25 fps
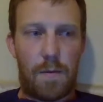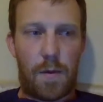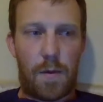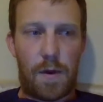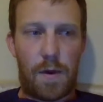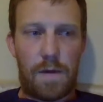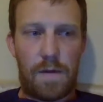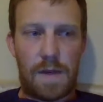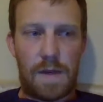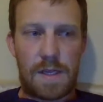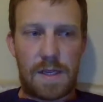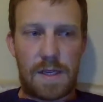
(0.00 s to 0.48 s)

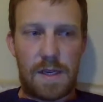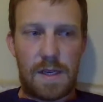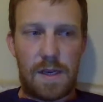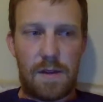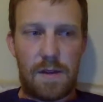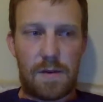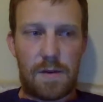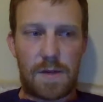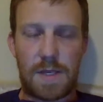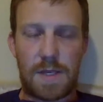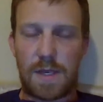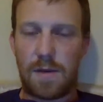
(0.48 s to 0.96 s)
previously.
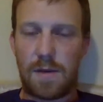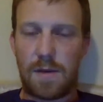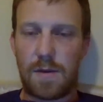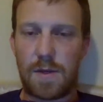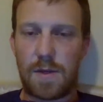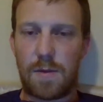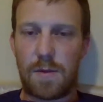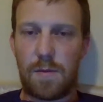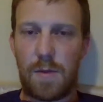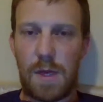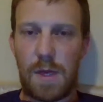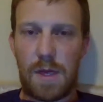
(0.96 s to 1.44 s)
Those
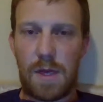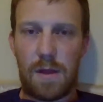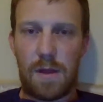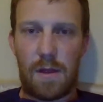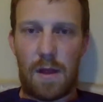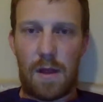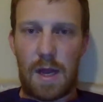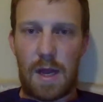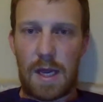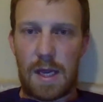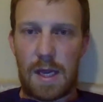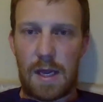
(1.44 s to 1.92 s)
skills would be
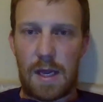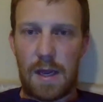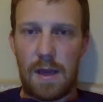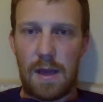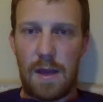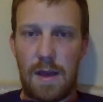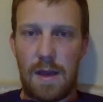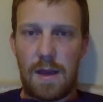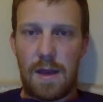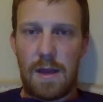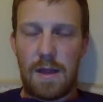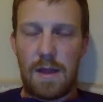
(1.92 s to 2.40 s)
like
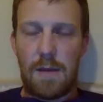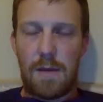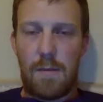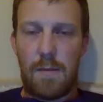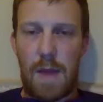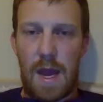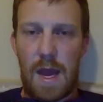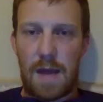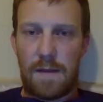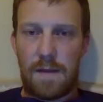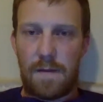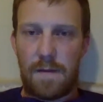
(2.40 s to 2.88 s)
the
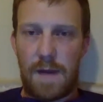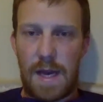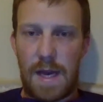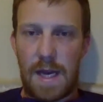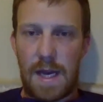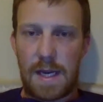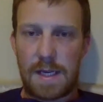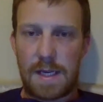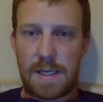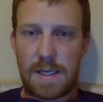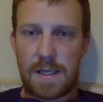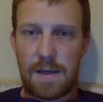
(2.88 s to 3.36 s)
math
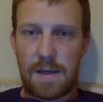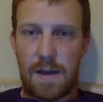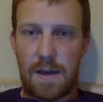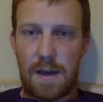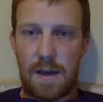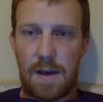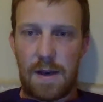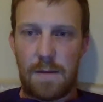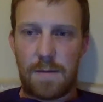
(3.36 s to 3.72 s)
facts.